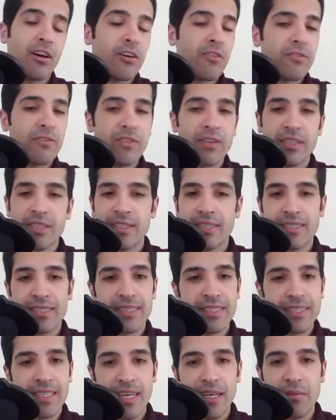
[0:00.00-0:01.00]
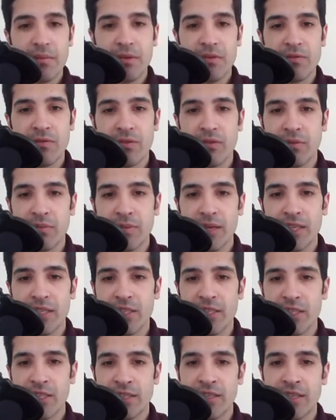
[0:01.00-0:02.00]
offering the same
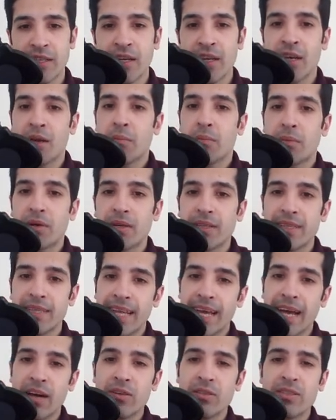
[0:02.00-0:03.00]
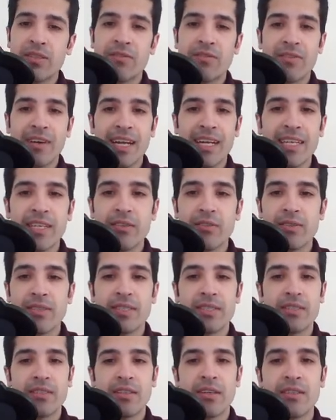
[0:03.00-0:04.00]
information, but now the value
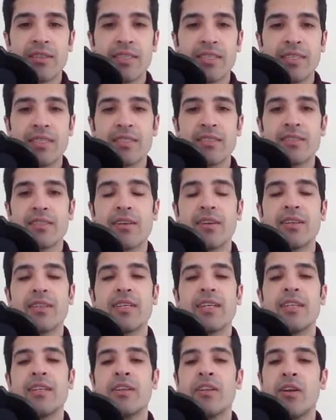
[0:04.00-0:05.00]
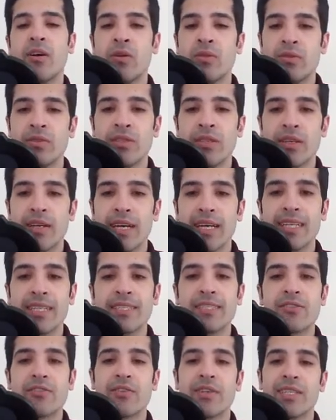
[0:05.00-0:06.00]
is not inside a node and
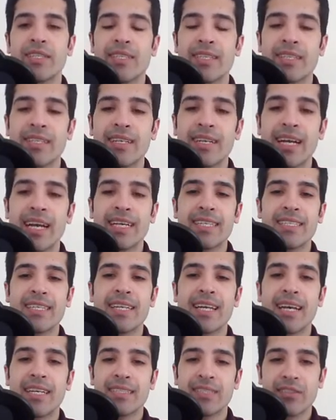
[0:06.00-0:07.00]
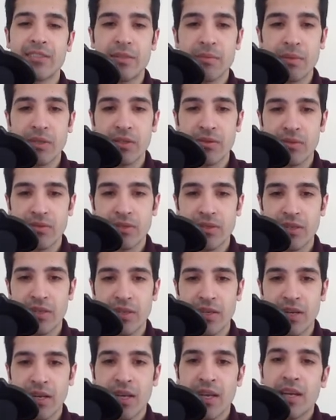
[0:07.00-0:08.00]
it's returned as an attribute.
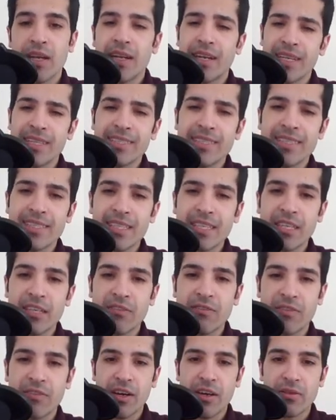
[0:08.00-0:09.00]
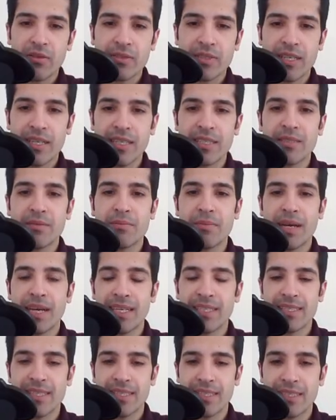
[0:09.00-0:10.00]
Let's see our test
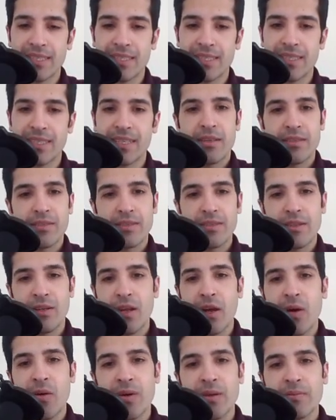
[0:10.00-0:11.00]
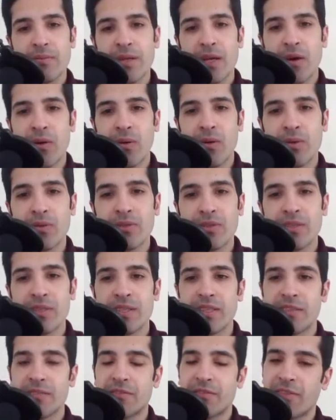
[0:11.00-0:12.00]
passes. And lo and behold,
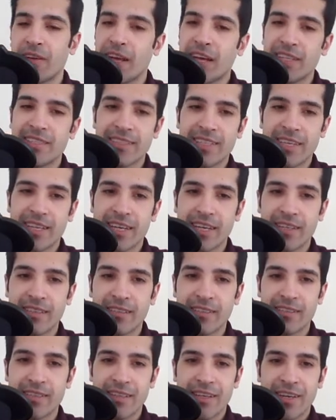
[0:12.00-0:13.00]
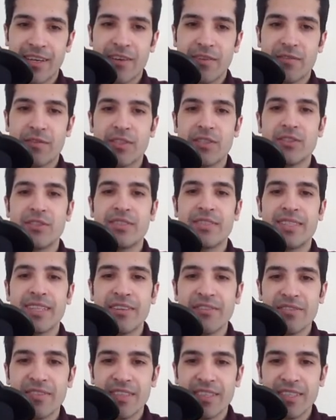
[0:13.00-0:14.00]
it fails again. We should
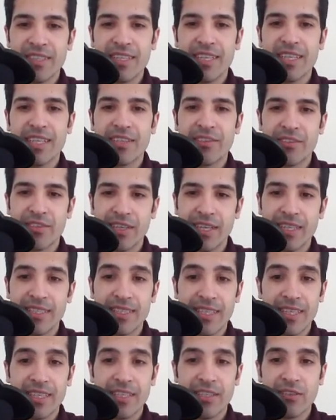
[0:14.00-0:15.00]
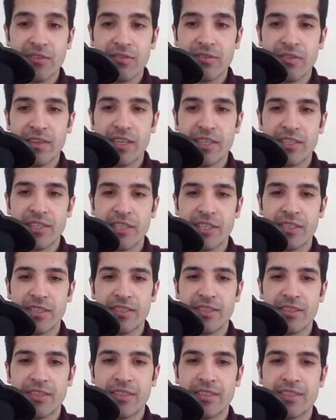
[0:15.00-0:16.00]
definitely create a new version.
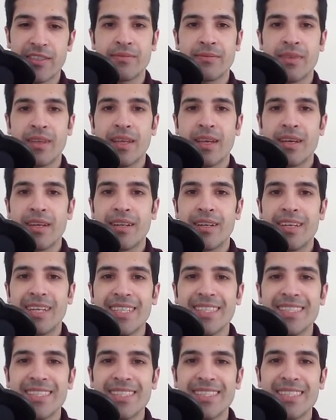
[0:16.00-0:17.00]
Let's